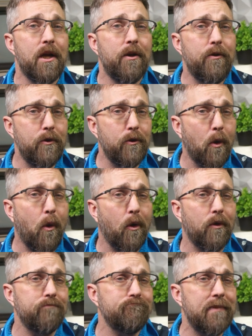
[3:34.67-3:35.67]

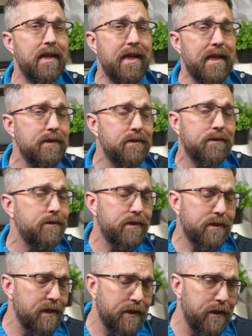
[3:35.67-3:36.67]
nor
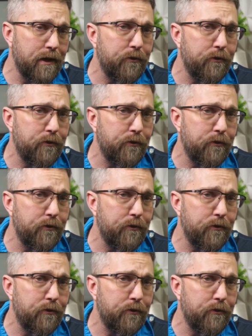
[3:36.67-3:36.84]
is it an